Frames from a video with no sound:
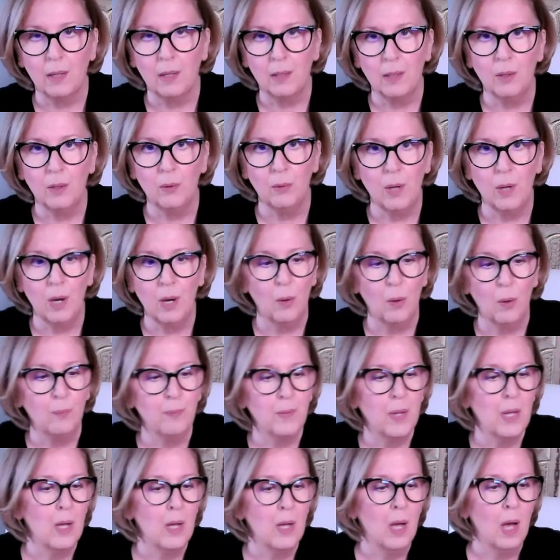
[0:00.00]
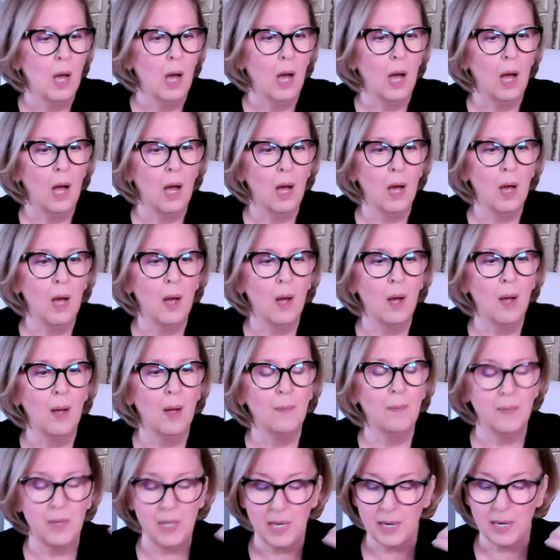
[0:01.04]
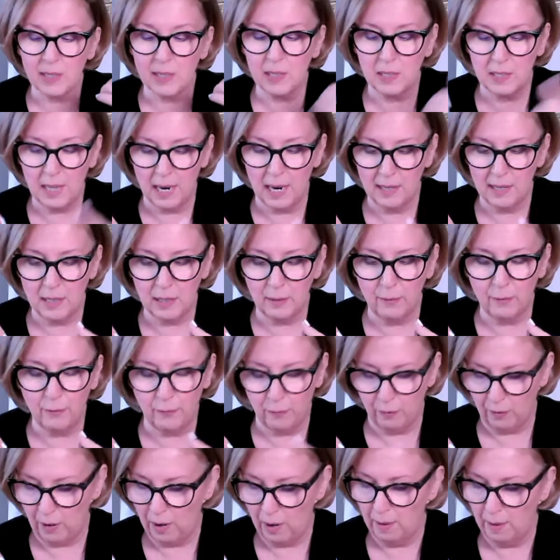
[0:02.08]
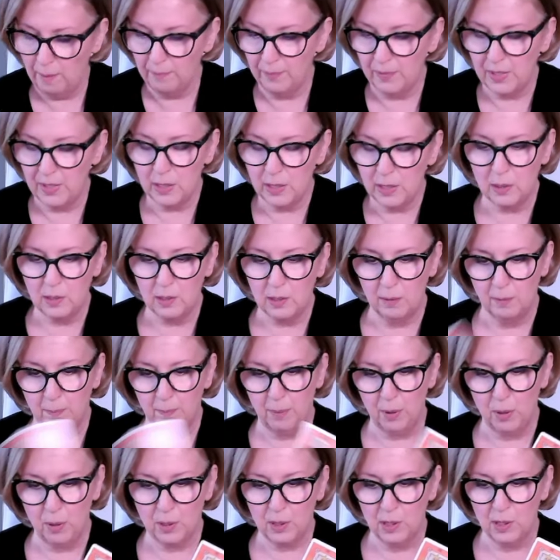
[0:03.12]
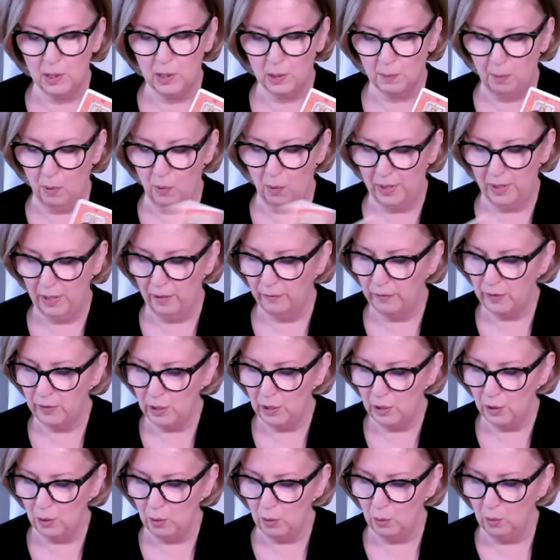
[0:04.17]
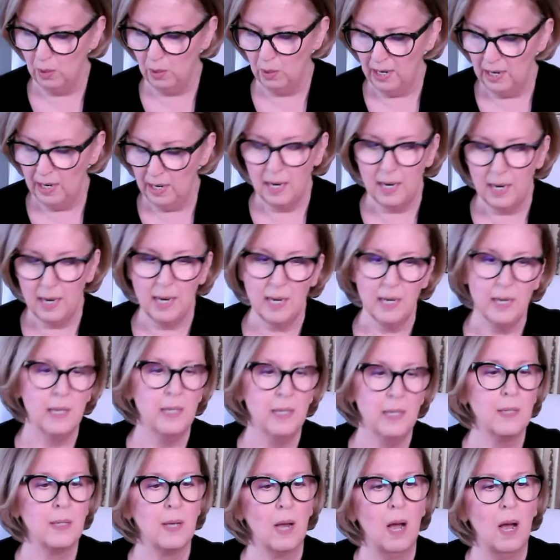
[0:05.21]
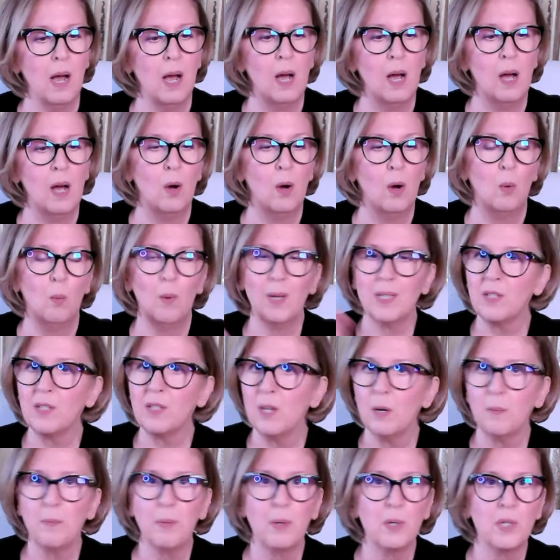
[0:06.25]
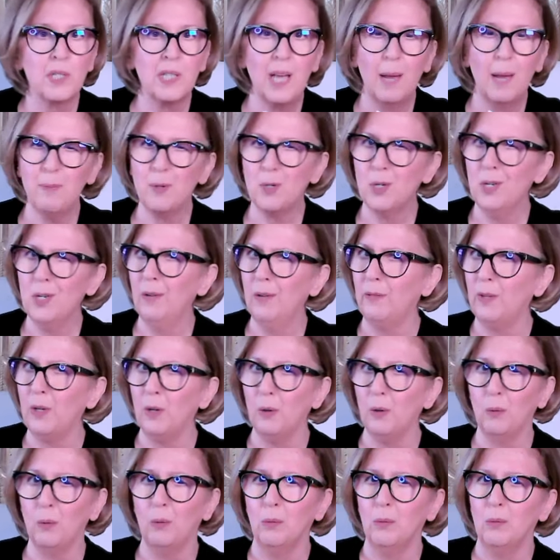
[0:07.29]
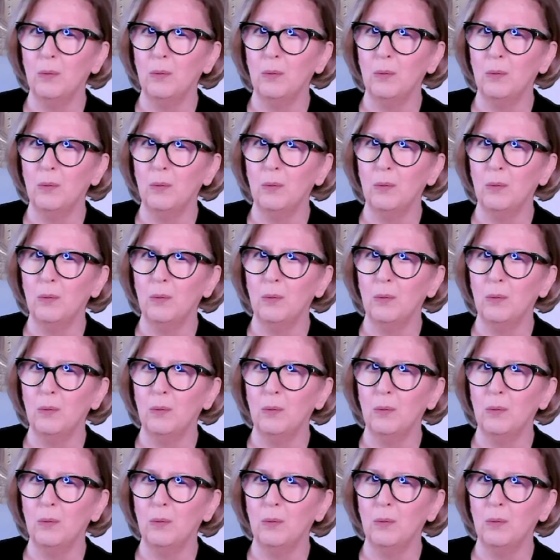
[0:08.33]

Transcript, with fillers: You know. Um, the extended from this person's point of view is uh, what's their perception of you,